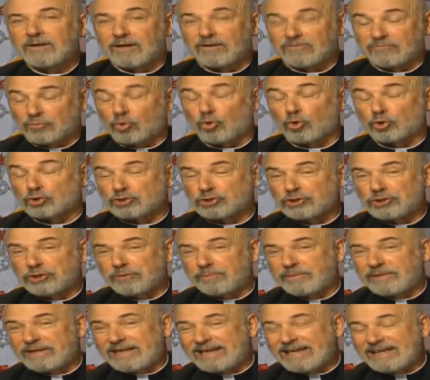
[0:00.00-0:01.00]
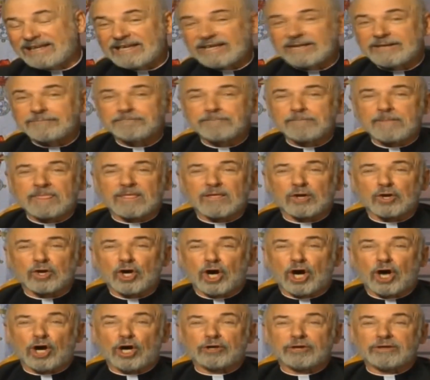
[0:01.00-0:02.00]
Of course, in the beginning,
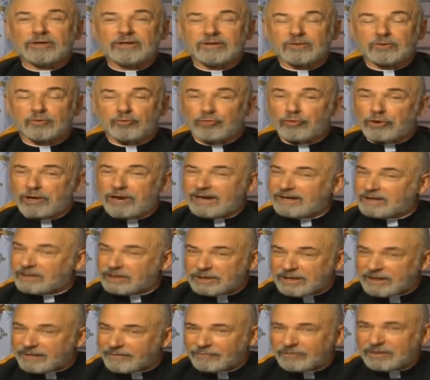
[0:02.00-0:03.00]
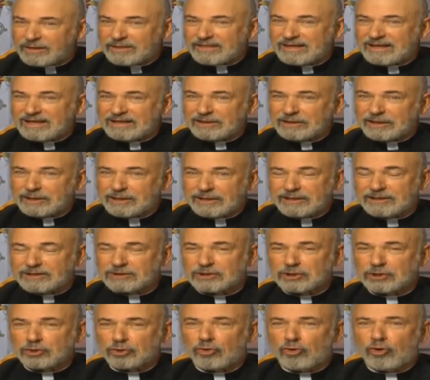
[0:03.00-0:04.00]
God created everything that
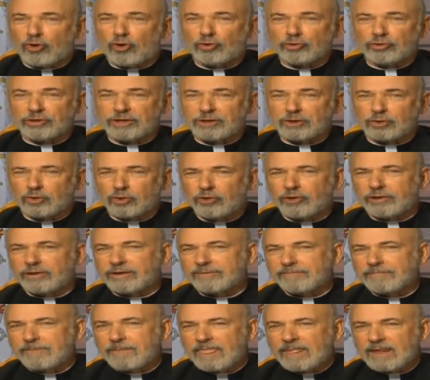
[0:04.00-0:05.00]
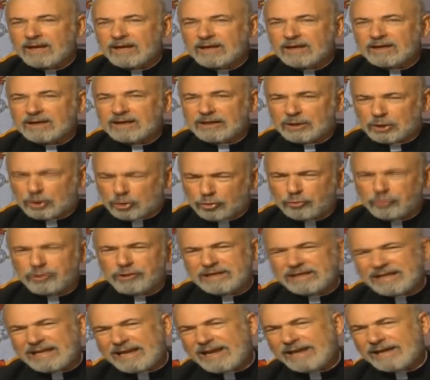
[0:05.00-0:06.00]
is and called it good,
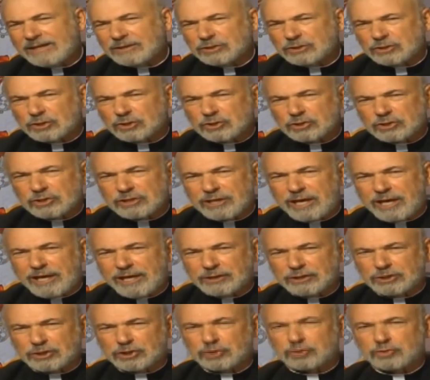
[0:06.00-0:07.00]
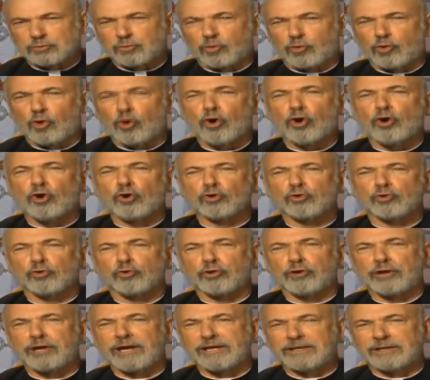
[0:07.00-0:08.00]
including the angels. The angels were all
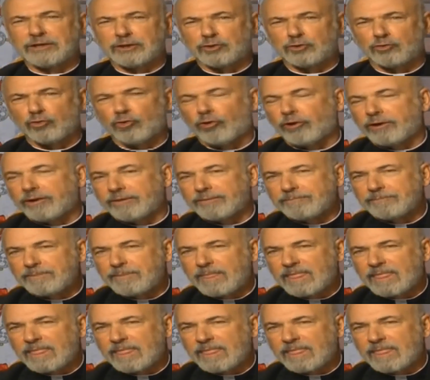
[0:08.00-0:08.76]
created good.